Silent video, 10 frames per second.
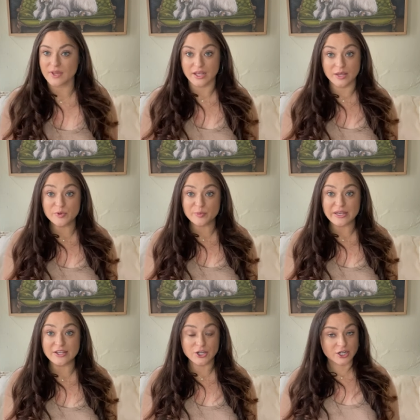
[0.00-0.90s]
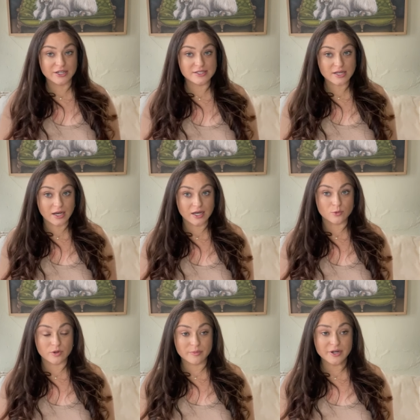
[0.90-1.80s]
Keep your pig current on
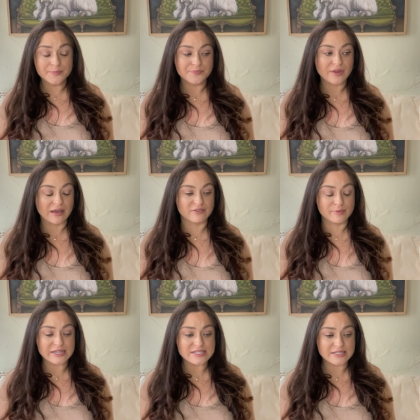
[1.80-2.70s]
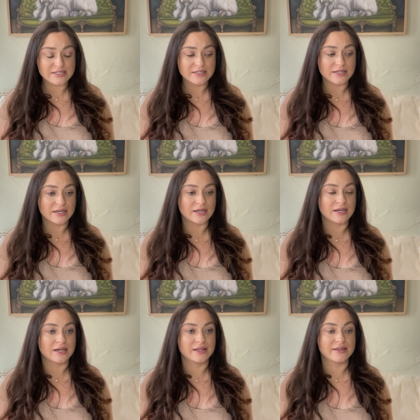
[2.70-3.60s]
wormer, ivermectin.
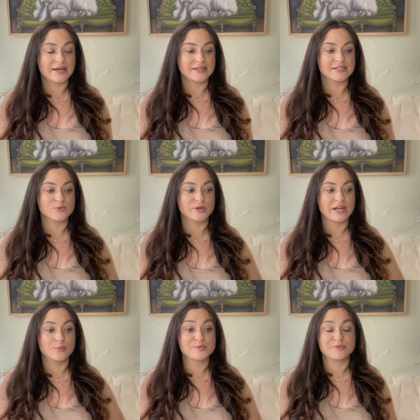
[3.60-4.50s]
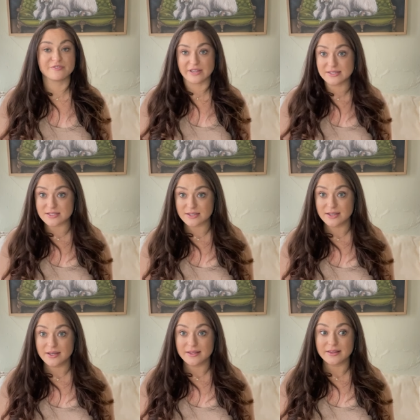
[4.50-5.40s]
Uh, that is what helps prevent
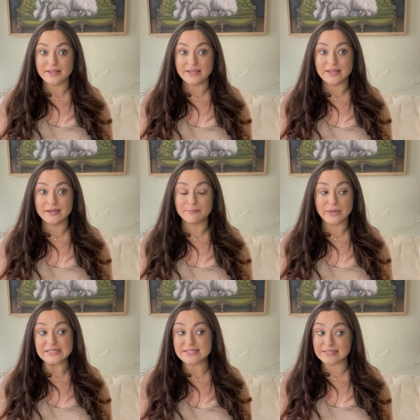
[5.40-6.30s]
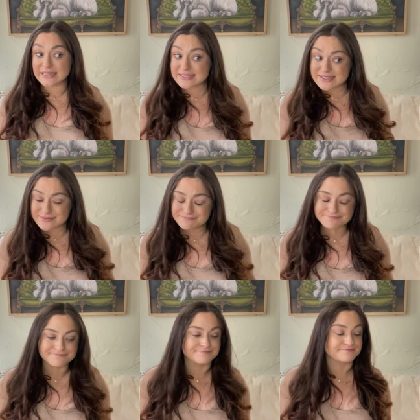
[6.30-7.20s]
the mites and lice.
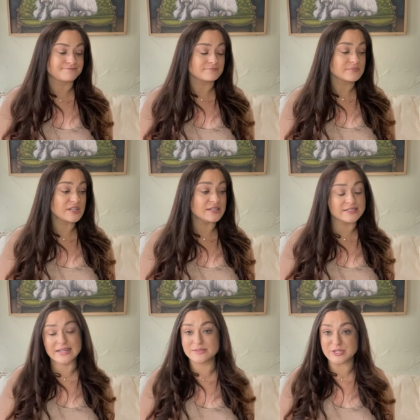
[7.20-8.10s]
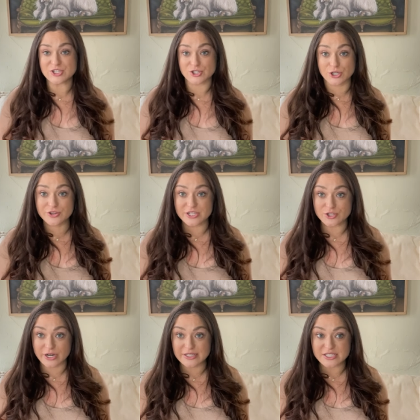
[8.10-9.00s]
Diatomaceous earth is
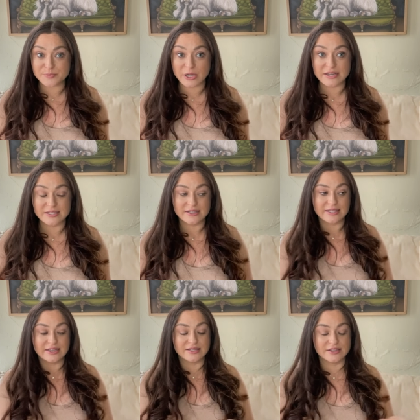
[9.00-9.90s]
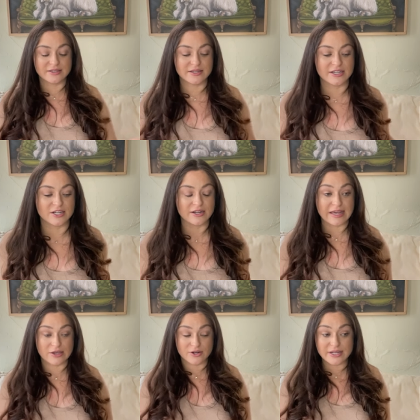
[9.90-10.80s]
great to spread in their
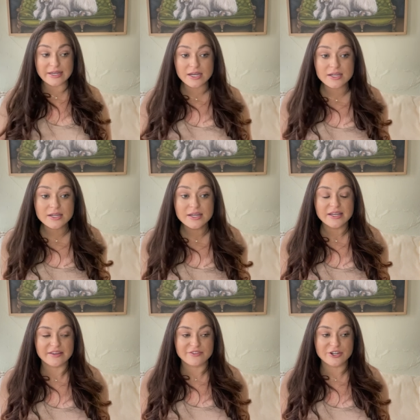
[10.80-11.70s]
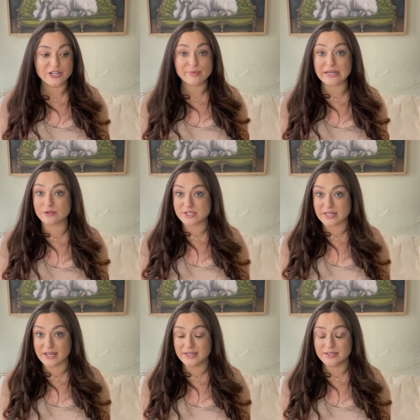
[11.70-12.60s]
area if they're gonna be
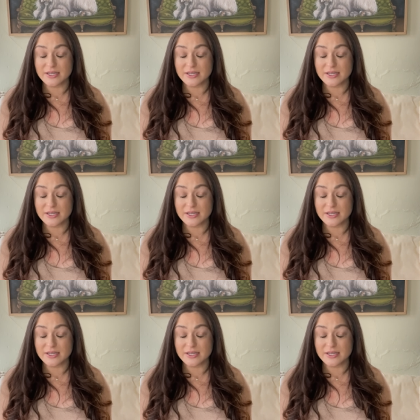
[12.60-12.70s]
outside.